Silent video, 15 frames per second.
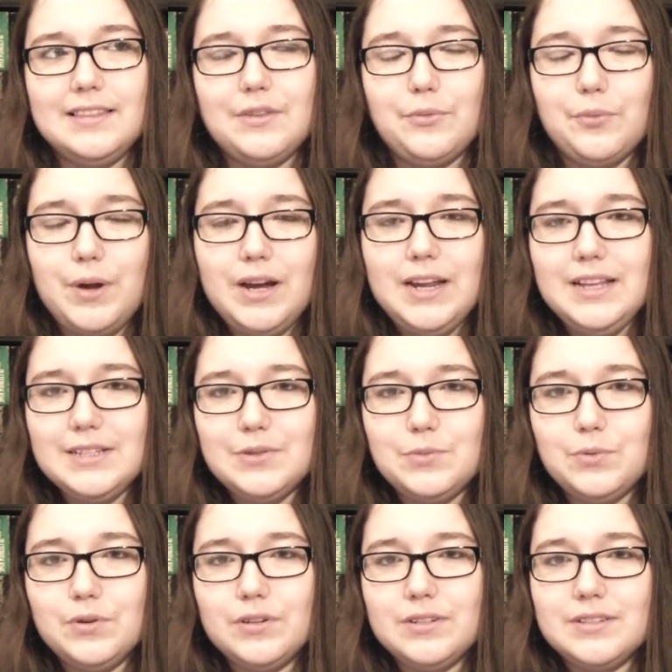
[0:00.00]
The ratings
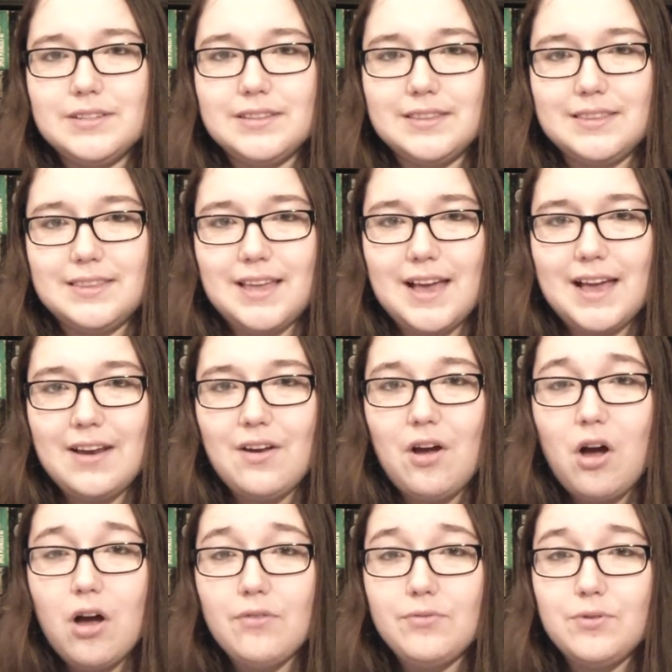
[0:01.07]
weren't that
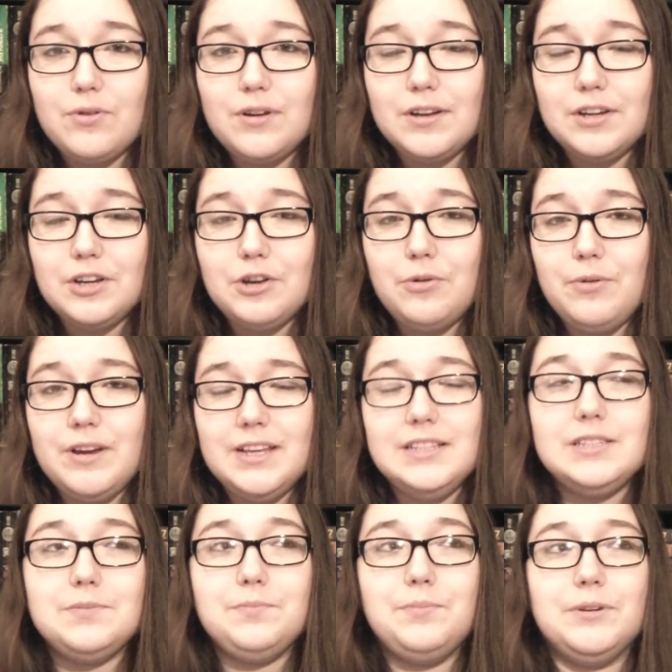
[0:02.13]
awful on
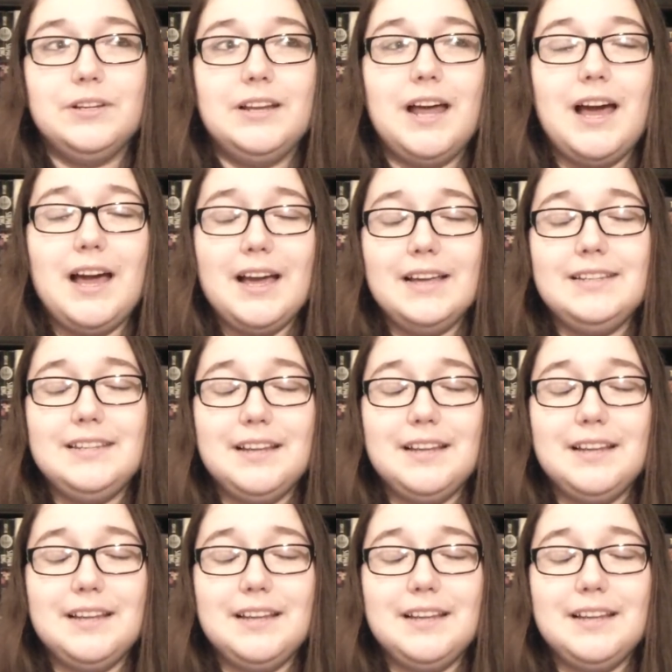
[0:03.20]
Goodreads, but I